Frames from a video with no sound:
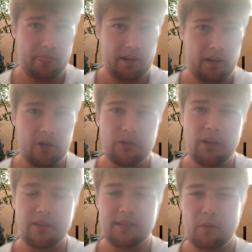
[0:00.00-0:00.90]
I also
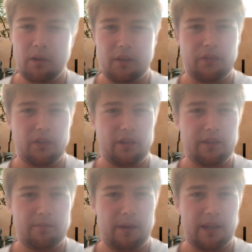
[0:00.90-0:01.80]
don't understand why they've
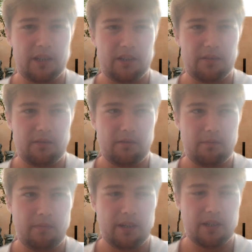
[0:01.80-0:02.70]
signed
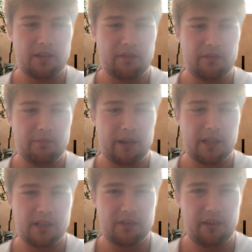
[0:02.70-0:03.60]

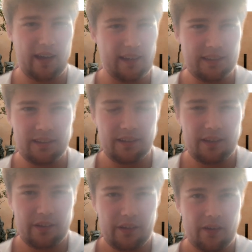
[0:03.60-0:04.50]
Mashidavali, I
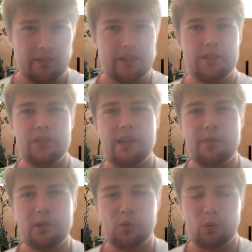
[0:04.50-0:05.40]
think is his name,
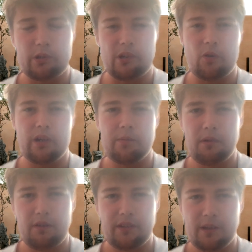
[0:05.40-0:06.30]
the Georgian goalkeeper.
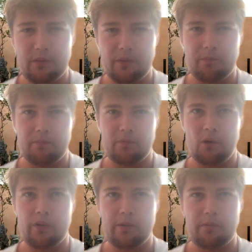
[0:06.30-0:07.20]
I think he was the
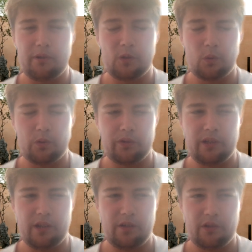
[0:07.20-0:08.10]
goalkeeper for Georgia in
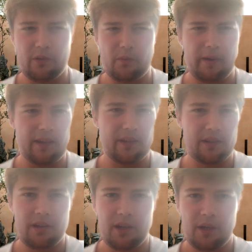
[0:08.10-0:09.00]
the Euros and he was
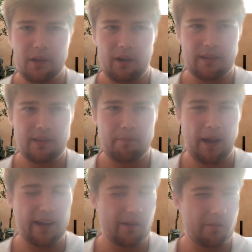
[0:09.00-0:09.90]
amazing. He's their
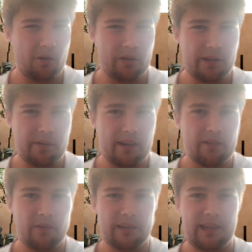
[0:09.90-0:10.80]
backup goalkeeper now. I
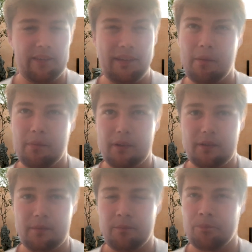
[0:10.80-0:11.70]
don't really get that,
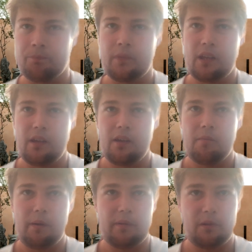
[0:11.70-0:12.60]
but
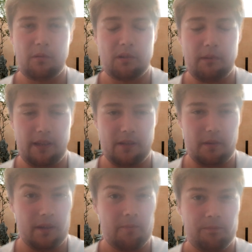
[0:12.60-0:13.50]
maybe someone will explain it to me.